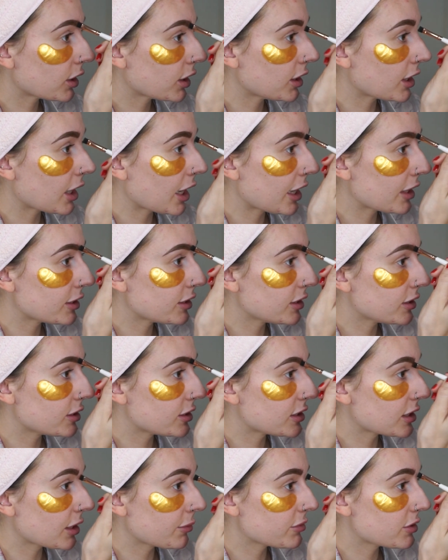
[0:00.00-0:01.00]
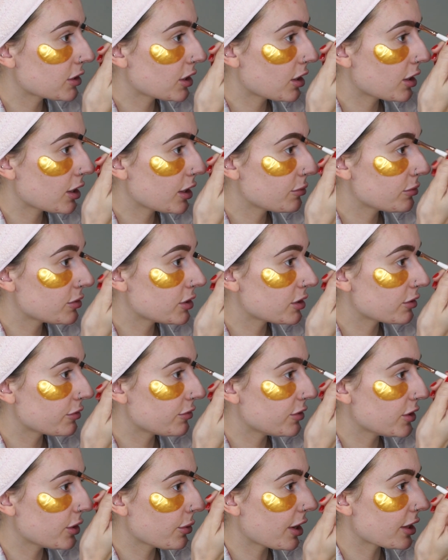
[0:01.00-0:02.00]
And add in sometimes just a
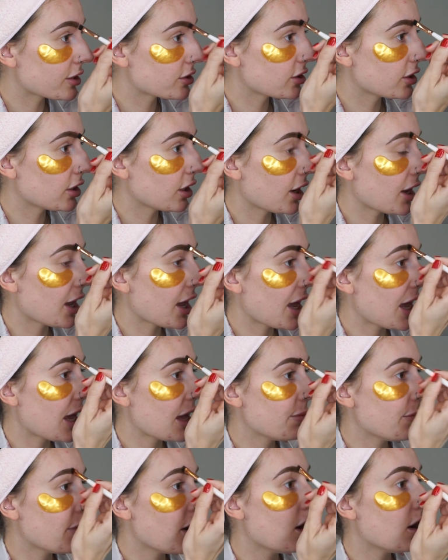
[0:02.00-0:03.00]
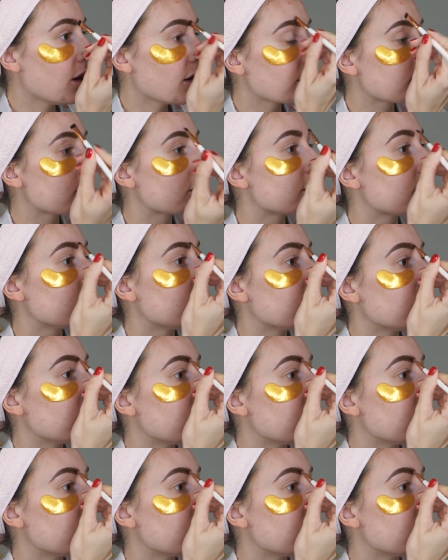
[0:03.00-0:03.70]
few extra like hair marks.